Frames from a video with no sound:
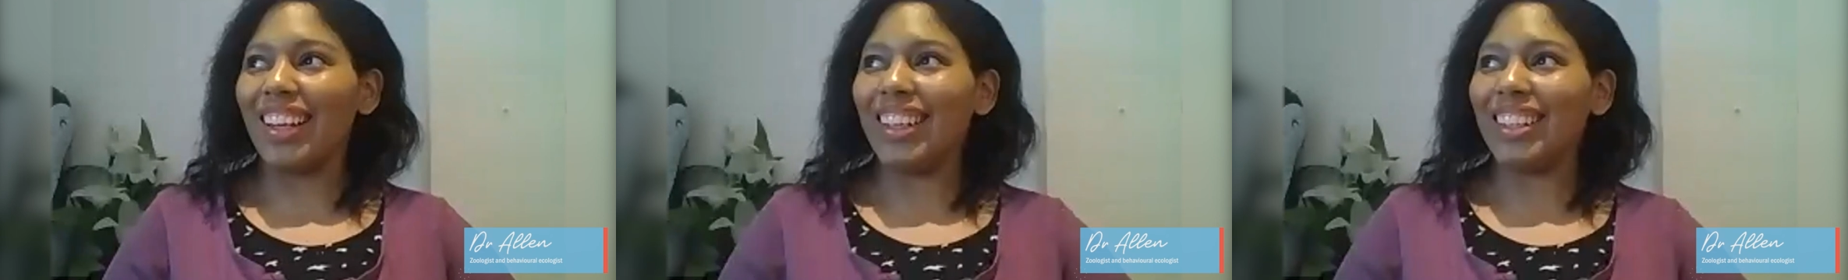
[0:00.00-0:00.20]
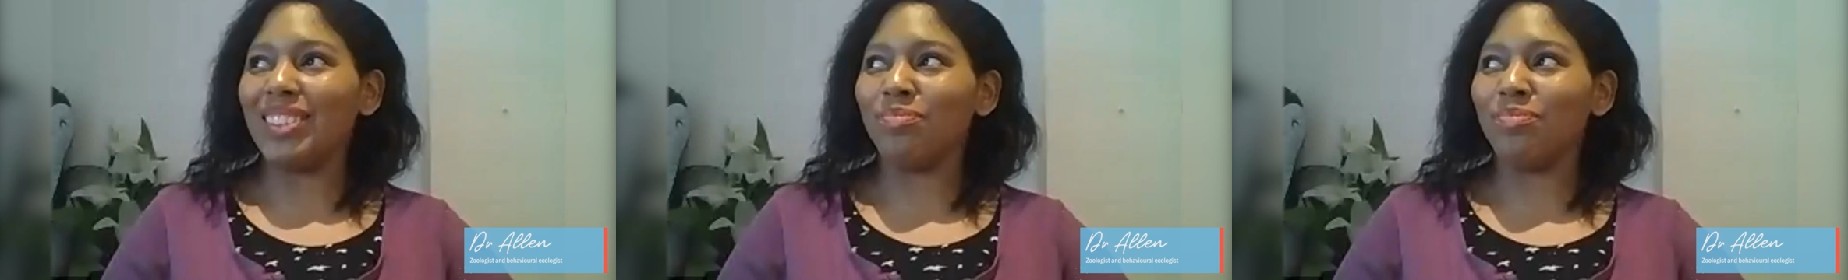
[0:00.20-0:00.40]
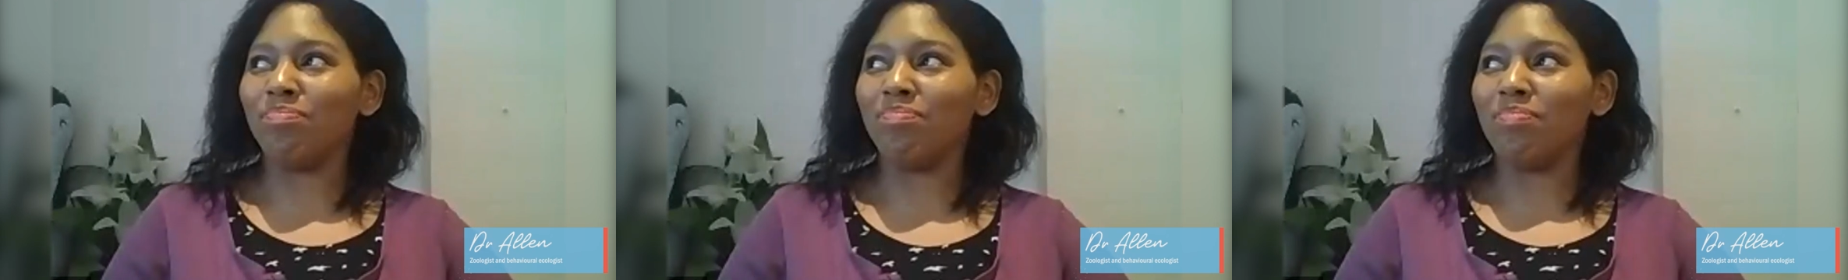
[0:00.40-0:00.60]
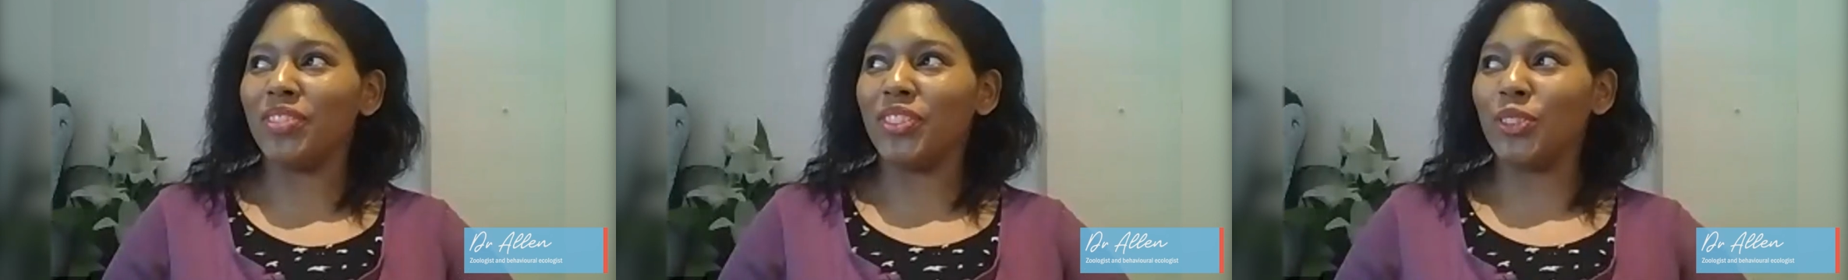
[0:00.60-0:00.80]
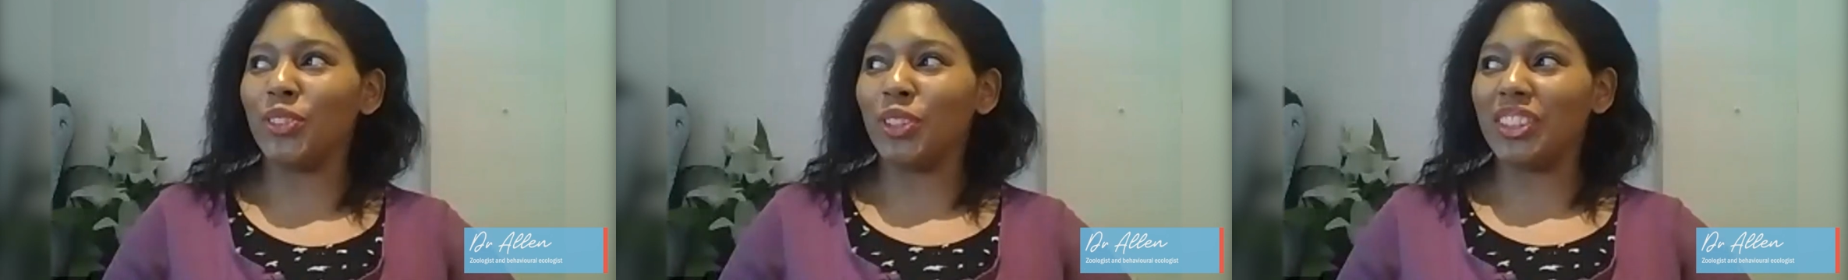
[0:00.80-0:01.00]

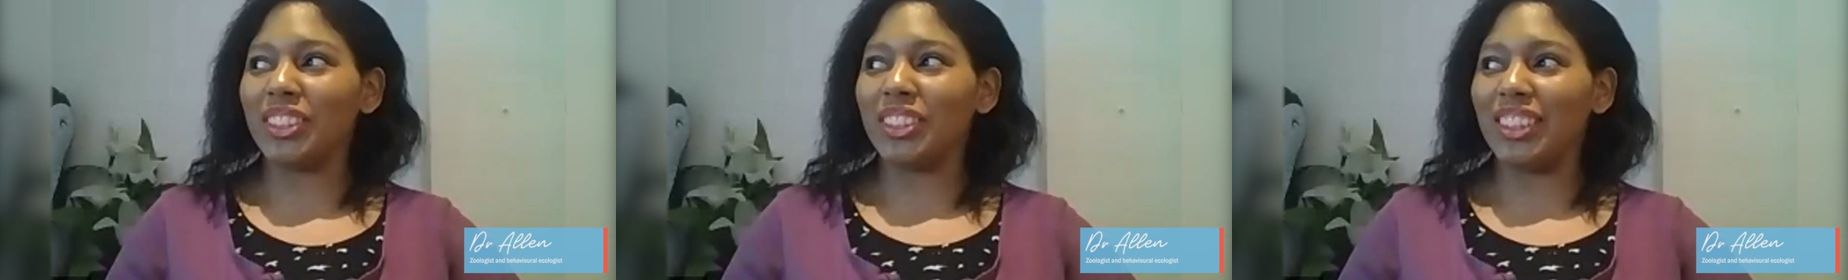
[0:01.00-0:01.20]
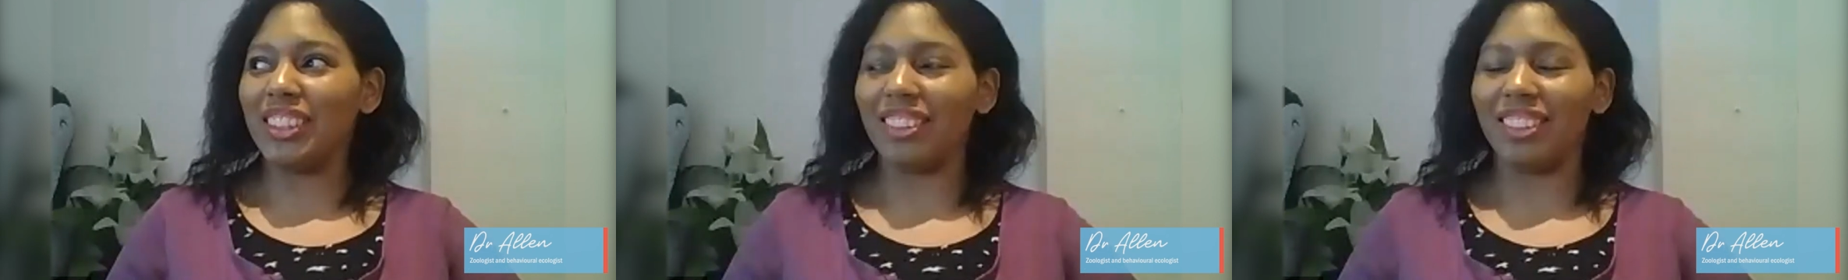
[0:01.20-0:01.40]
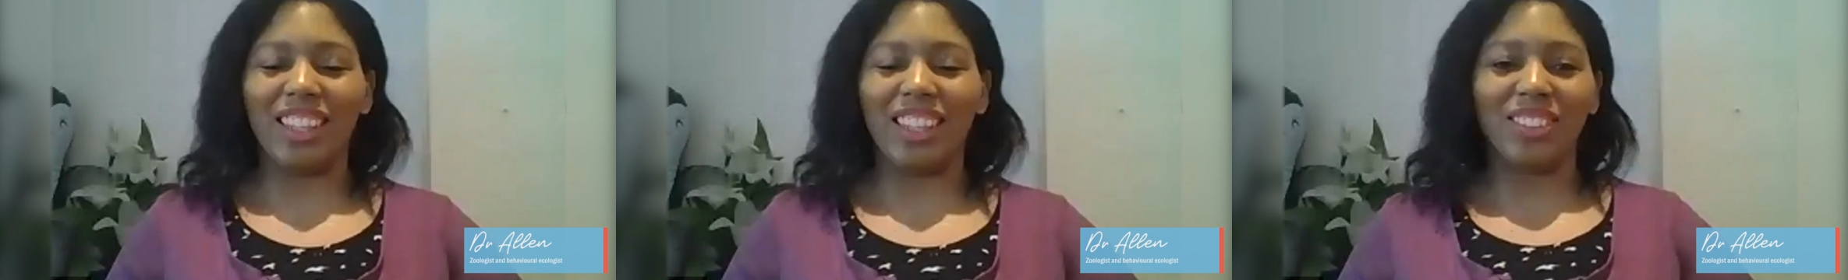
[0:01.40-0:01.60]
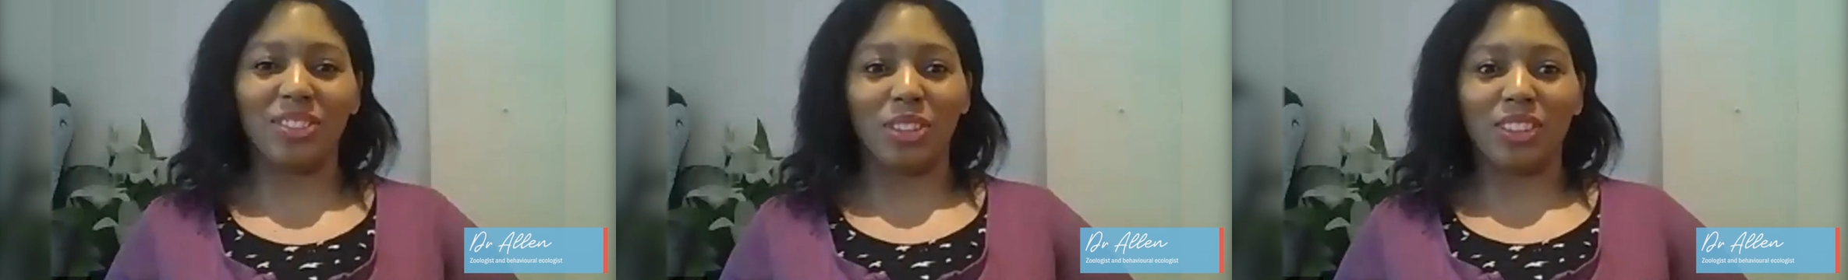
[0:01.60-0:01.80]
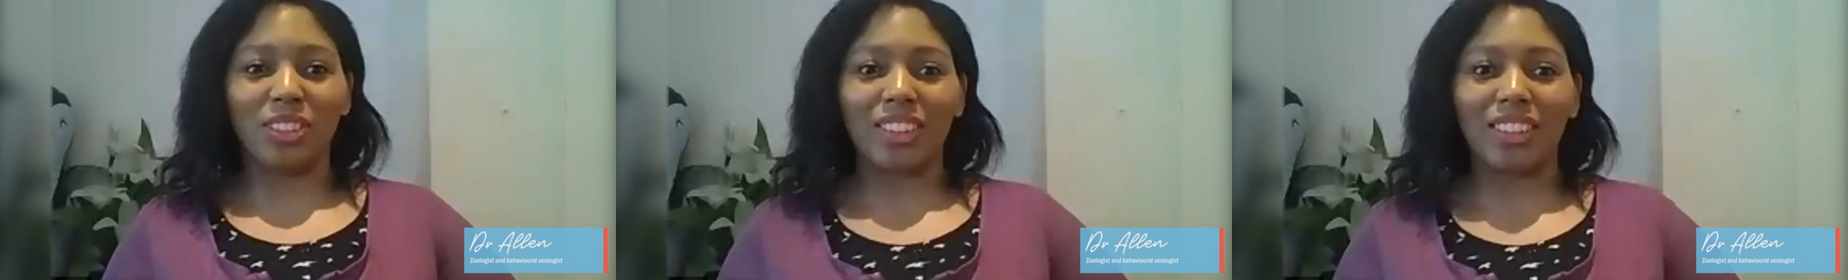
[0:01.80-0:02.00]
I'm fortunately or
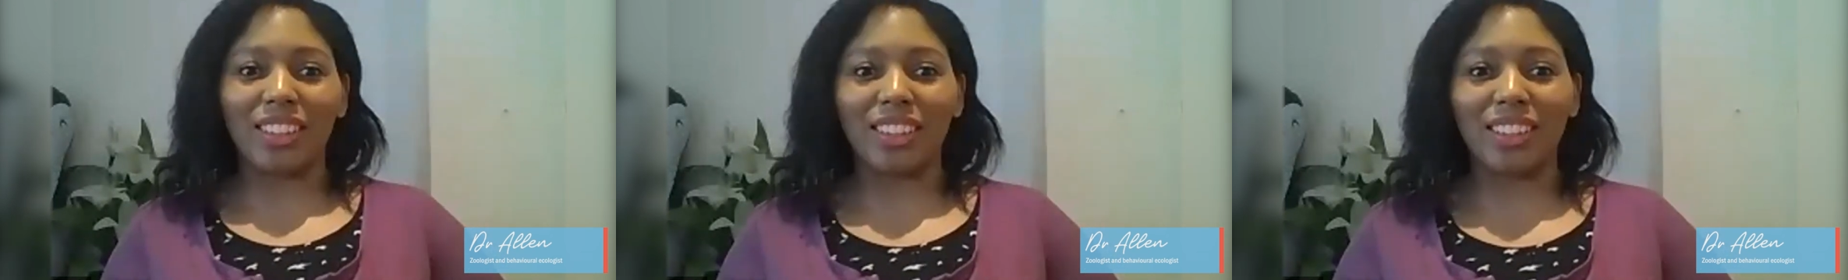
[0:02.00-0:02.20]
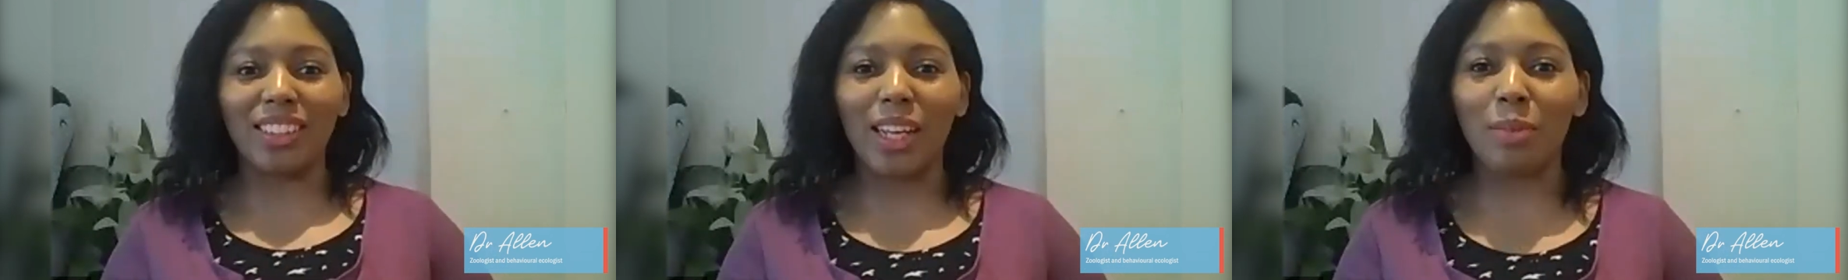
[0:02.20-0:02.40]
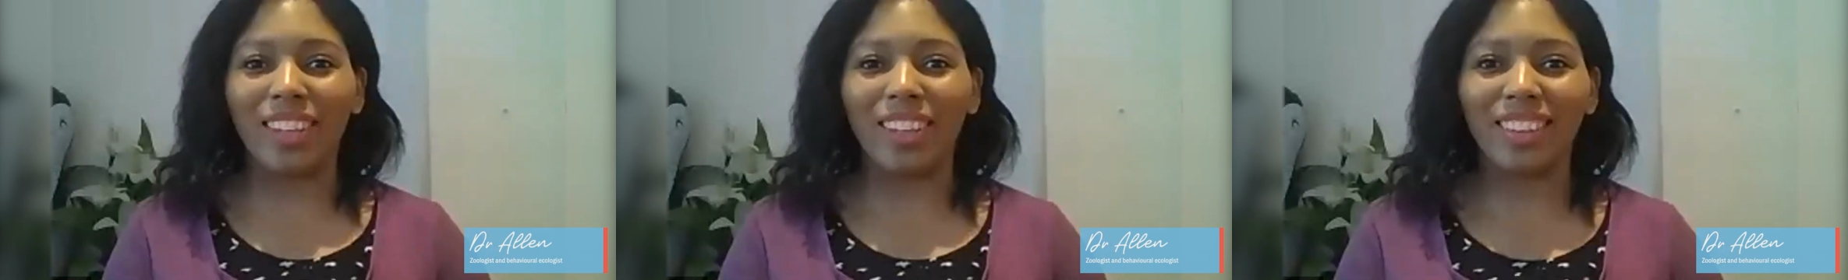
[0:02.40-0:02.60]
unfortunately